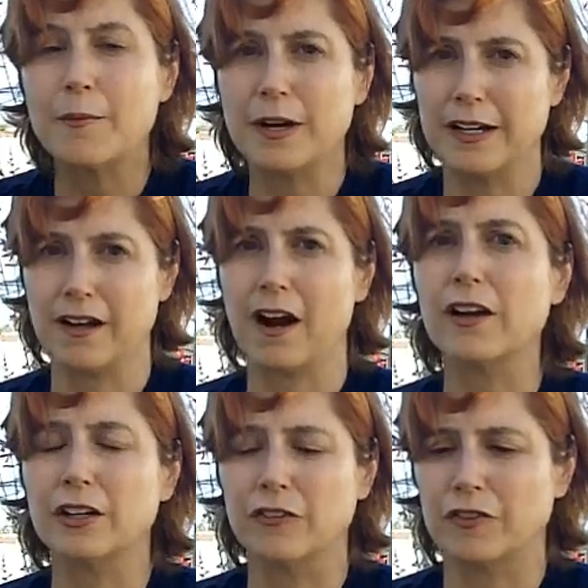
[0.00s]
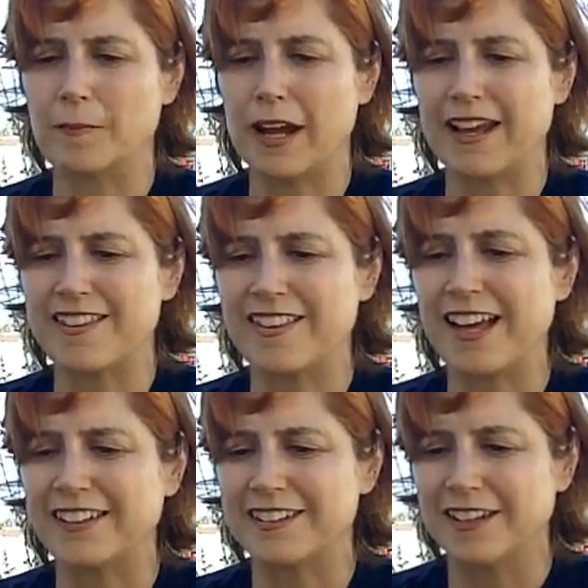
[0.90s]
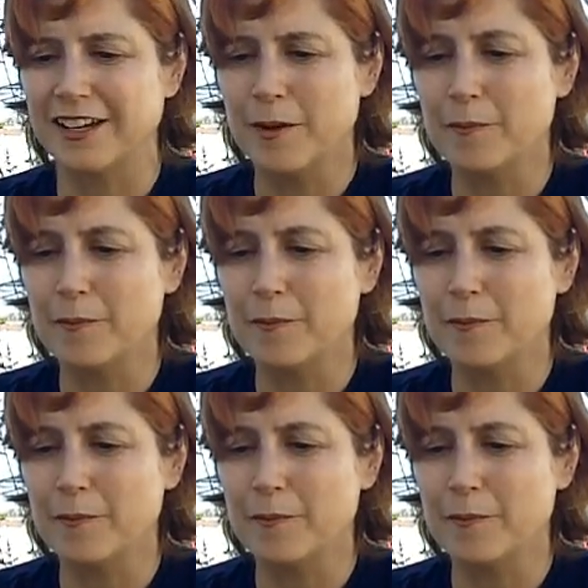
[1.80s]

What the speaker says: I'm ready to argue for my ascent,